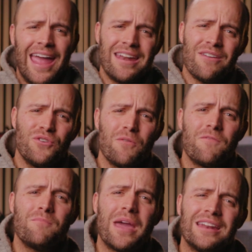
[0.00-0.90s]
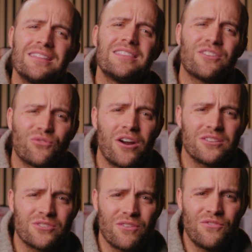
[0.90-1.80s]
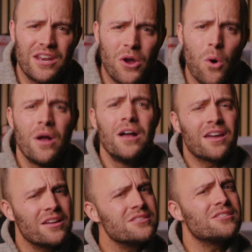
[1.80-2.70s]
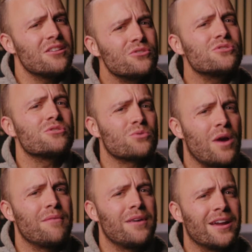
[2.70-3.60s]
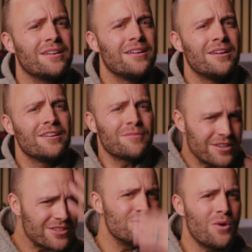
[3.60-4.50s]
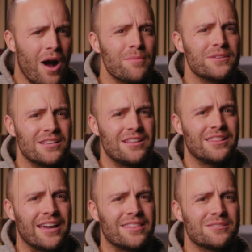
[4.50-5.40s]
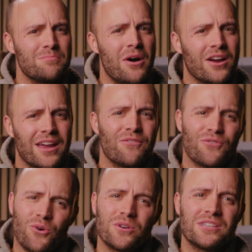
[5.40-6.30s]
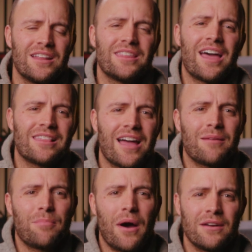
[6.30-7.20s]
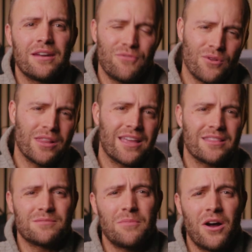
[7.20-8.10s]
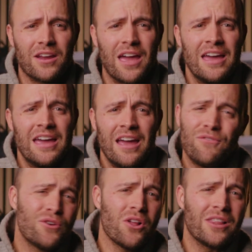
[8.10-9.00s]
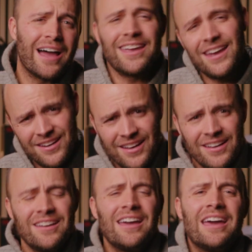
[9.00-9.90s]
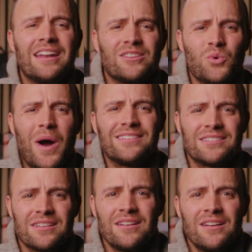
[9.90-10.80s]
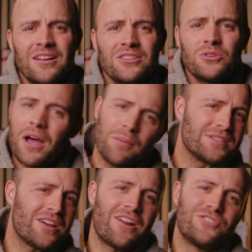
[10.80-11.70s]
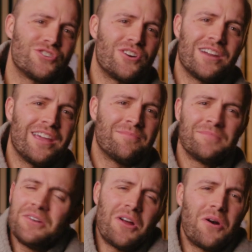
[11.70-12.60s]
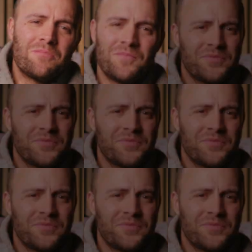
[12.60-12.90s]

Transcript: And if you've made it this far into the video, consider subscribing because you obviously like this mug, and of course hitting that like button if you like this mug. If you don't like it, hit it twice to help us on our journey, you know.